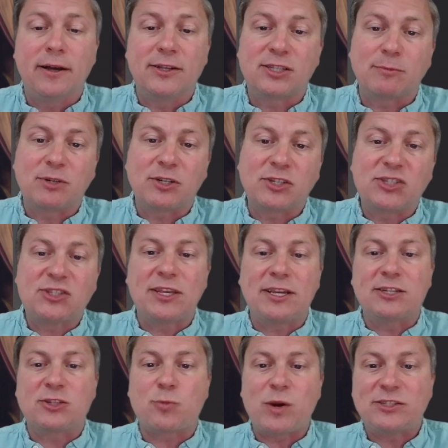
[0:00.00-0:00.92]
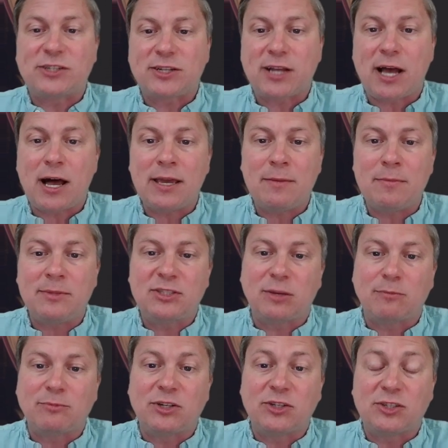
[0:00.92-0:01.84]
Some judges think it's a waste of time.
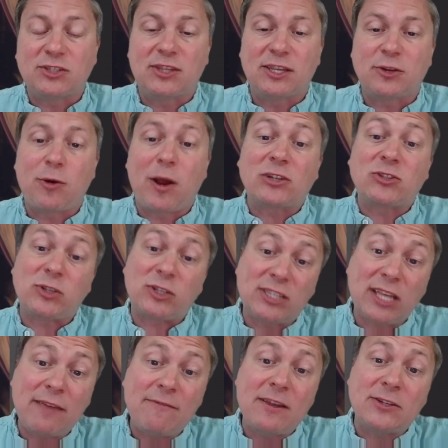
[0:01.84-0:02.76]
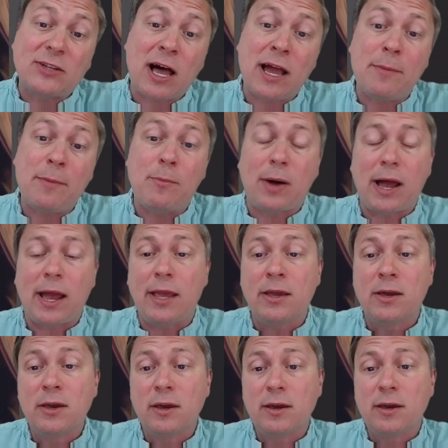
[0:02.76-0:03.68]
Some judges think you're actually saving time
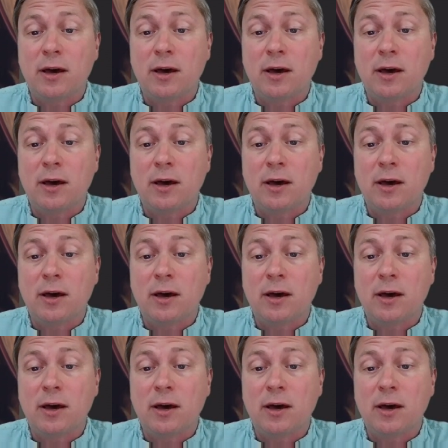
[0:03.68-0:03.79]
by